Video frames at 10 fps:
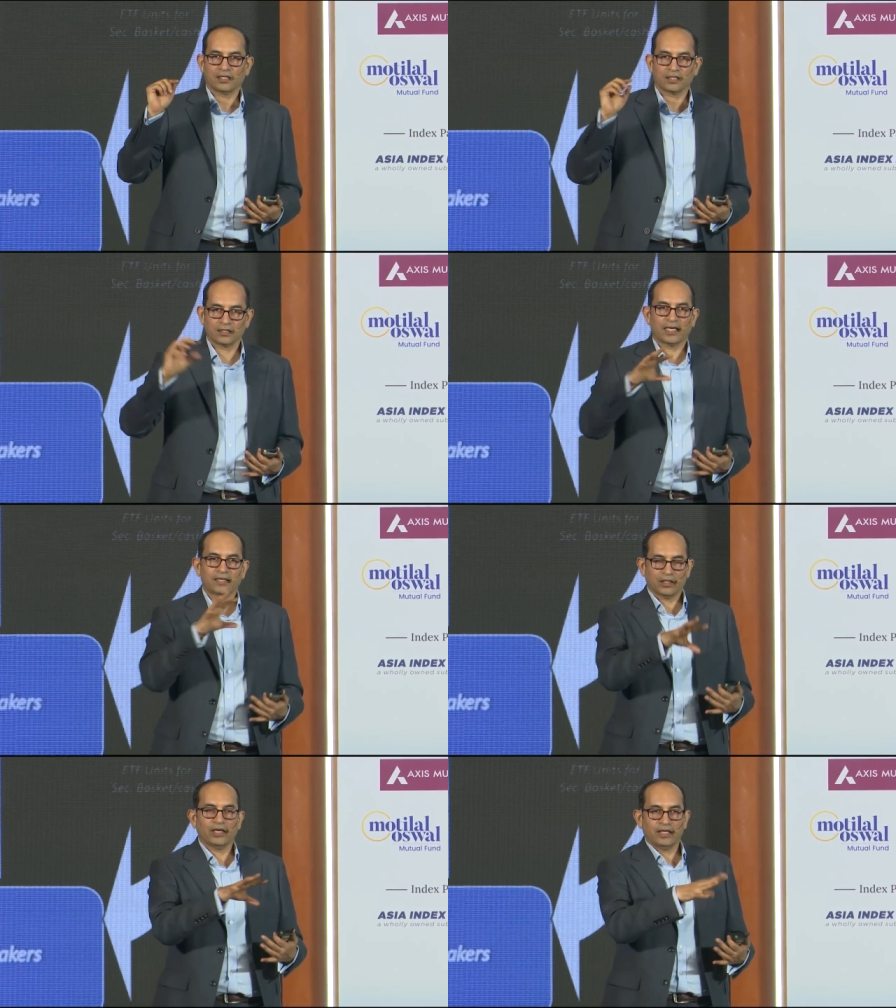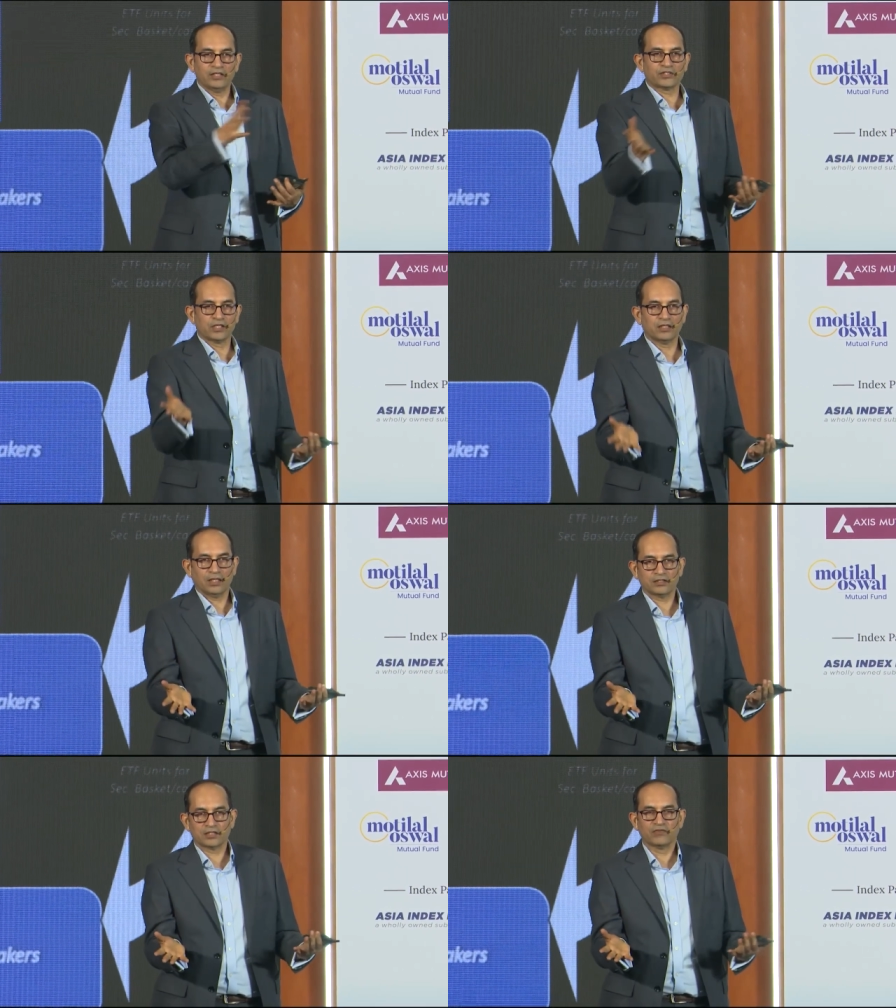that
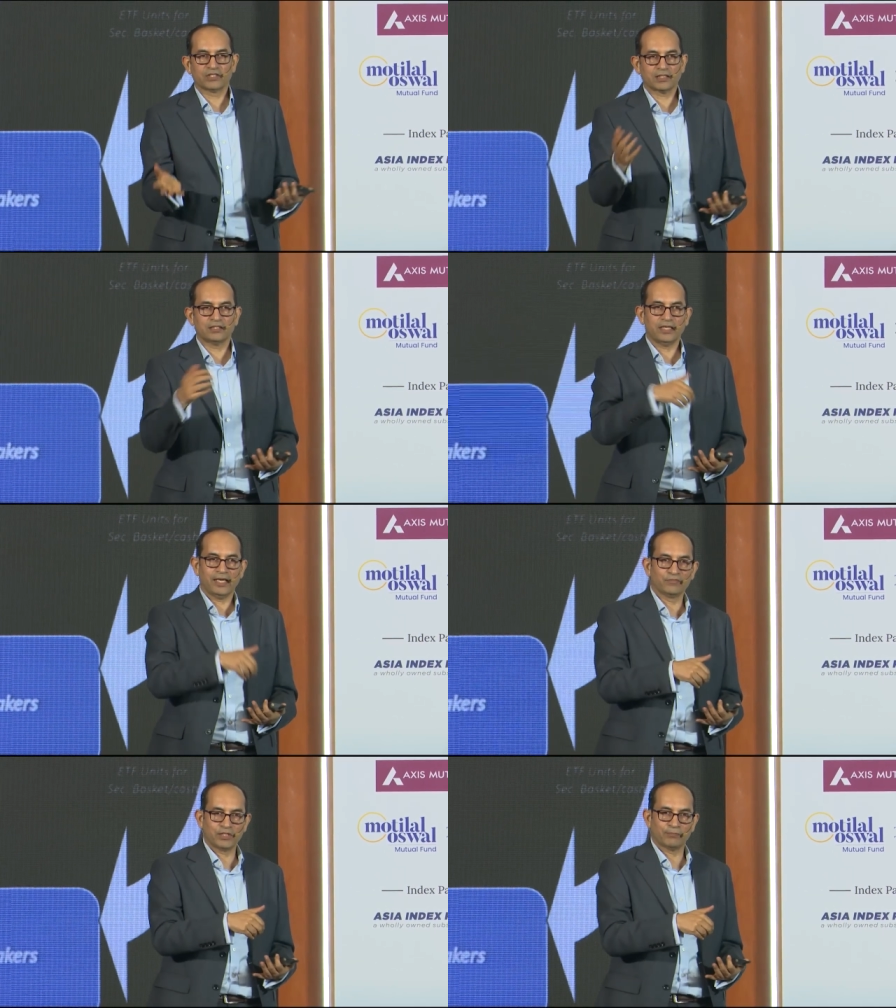additional service that the AMC